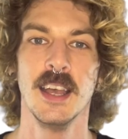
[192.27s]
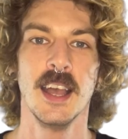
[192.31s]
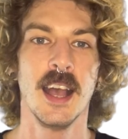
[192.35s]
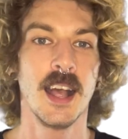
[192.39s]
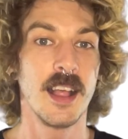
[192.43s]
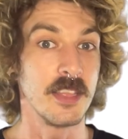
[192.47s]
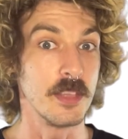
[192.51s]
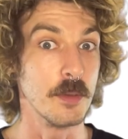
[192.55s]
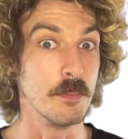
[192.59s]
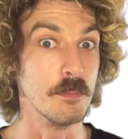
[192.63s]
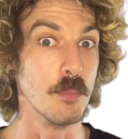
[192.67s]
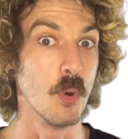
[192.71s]

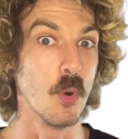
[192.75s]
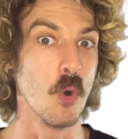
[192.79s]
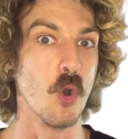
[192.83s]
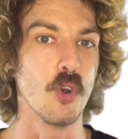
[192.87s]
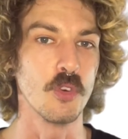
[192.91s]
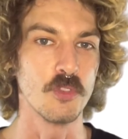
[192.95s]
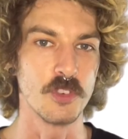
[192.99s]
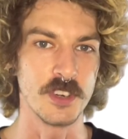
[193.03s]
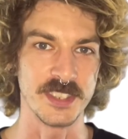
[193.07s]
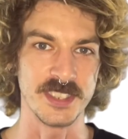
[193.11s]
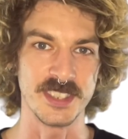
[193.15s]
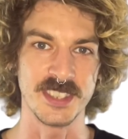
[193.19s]
and the more
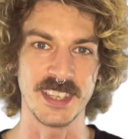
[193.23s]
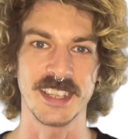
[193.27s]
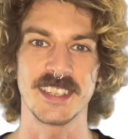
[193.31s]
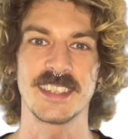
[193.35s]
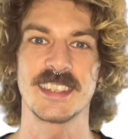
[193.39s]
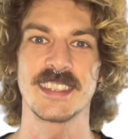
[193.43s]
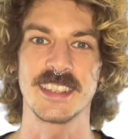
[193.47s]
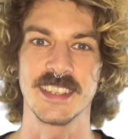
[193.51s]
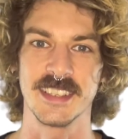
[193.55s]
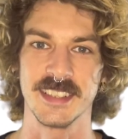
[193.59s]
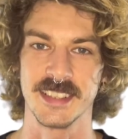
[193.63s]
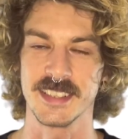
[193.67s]

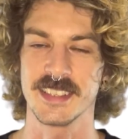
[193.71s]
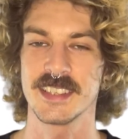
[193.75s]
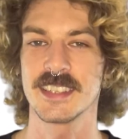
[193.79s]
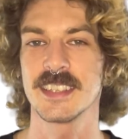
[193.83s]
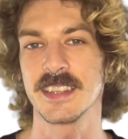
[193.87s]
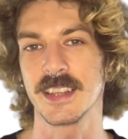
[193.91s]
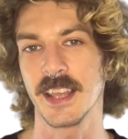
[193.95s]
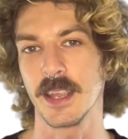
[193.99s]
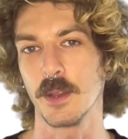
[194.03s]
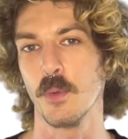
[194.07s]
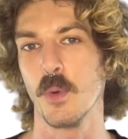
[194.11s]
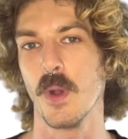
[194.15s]
resistance
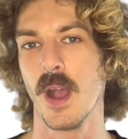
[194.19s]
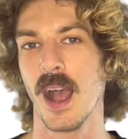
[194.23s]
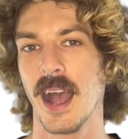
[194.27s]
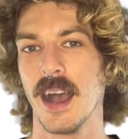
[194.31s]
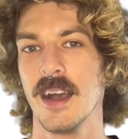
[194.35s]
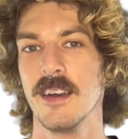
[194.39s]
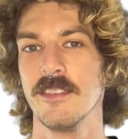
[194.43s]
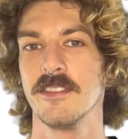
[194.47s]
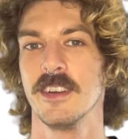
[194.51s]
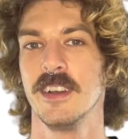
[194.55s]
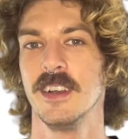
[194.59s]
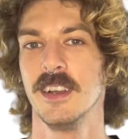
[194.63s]
they will
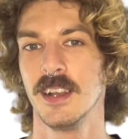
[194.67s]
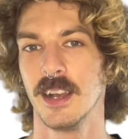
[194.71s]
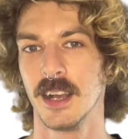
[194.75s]
have